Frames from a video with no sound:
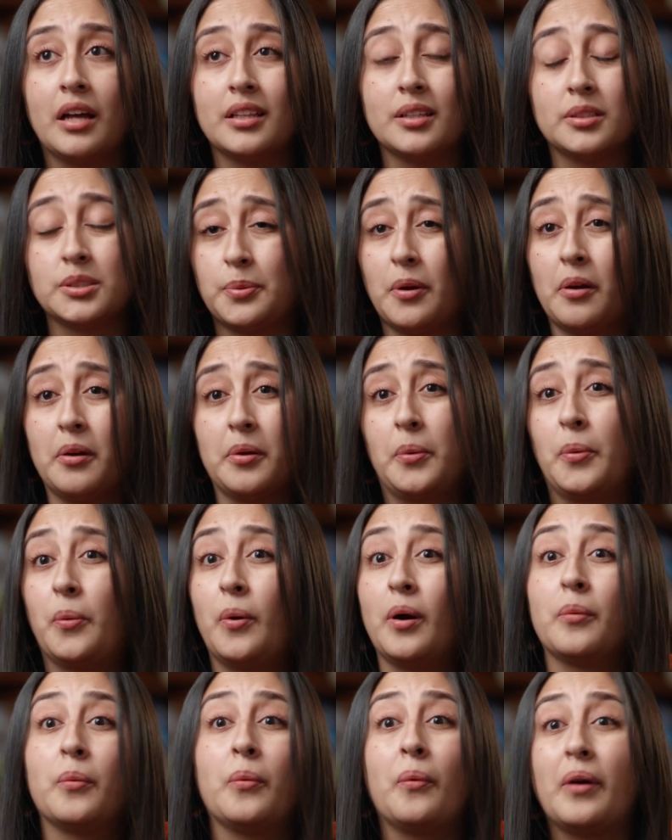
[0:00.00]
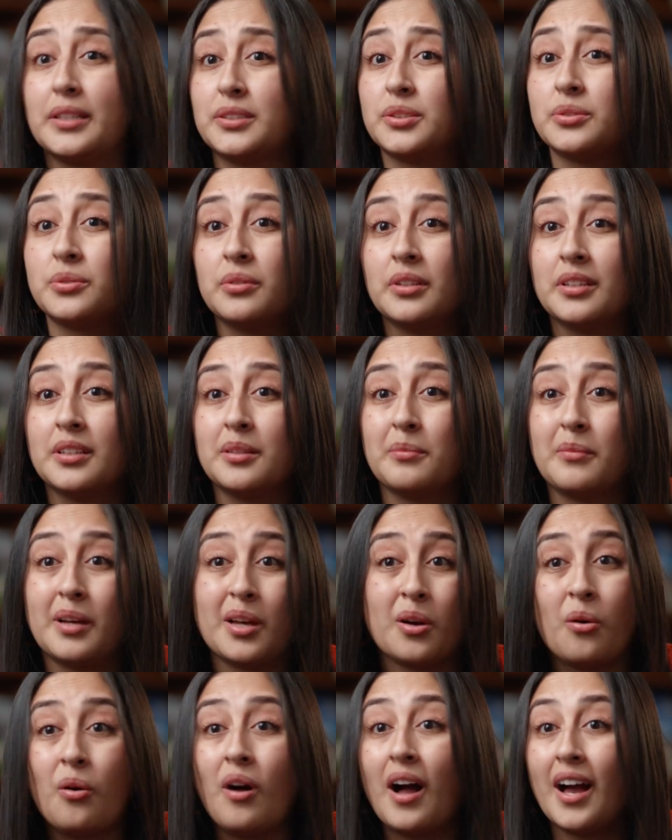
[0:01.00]
there's probably one white student in
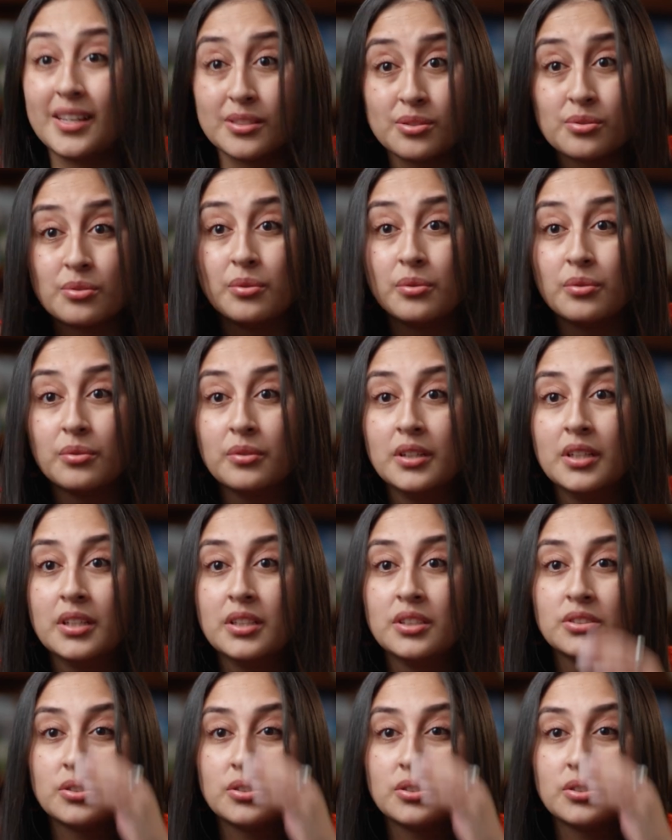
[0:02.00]
my whole high school,